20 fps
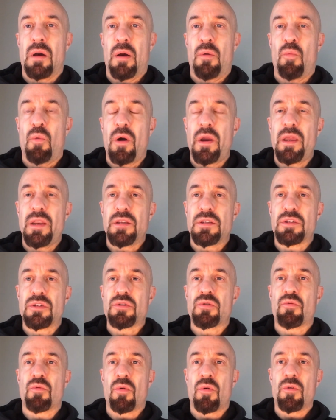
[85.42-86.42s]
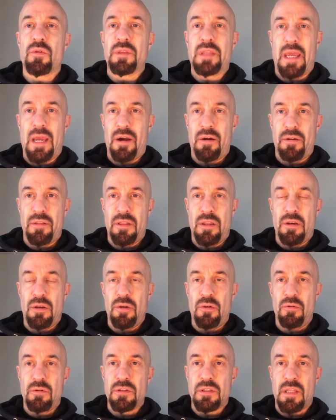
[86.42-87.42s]
I want you to scroll down in the
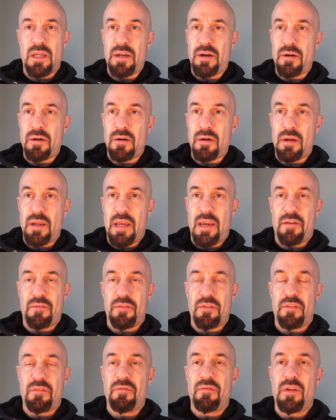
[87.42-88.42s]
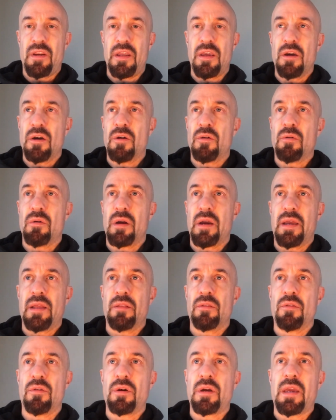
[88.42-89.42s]
newsletter after the video
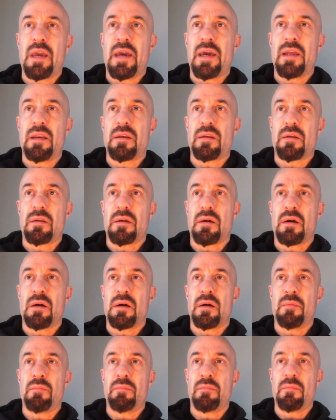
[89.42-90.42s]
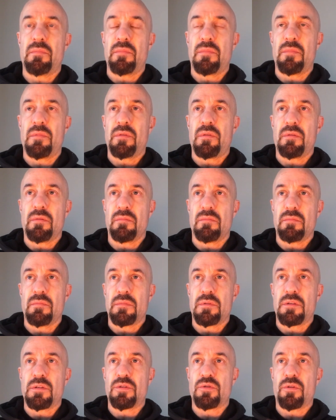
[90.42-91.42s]
and look at
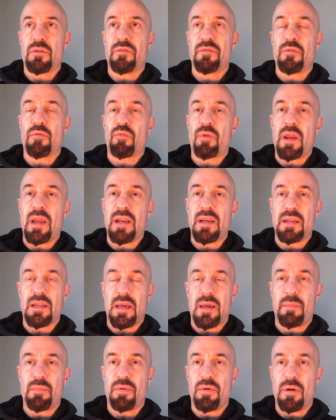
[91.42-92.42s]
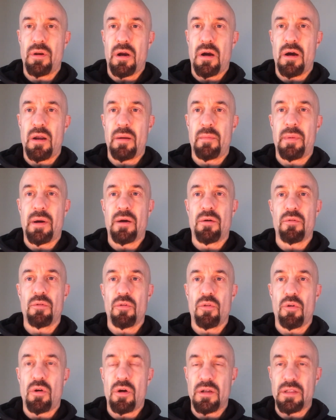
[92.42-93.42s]
sort of the rant I put on
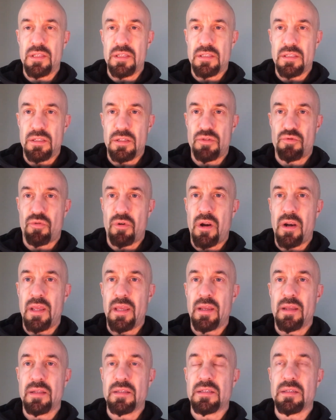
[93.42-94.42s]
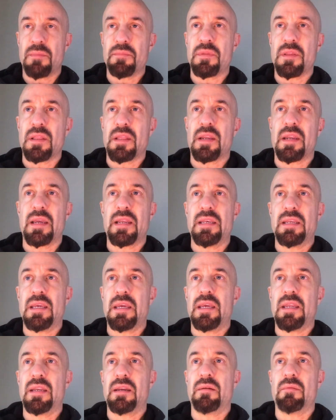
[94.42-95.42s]
about long distance running. It's something that I
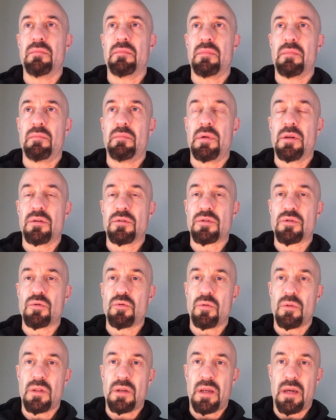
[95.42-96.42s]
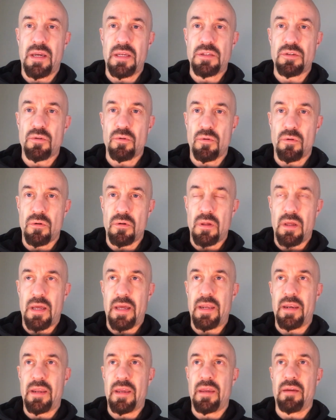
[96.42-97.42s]
did in middle school and high school
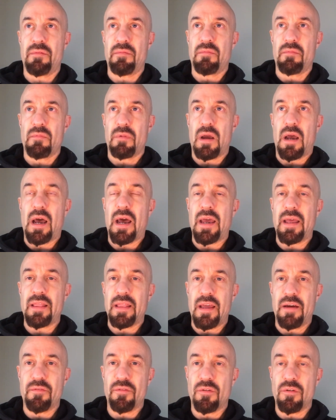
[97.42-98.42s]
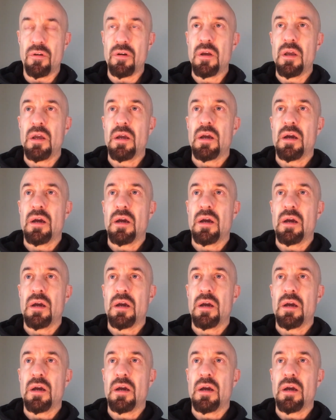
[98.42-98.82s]
at a high level.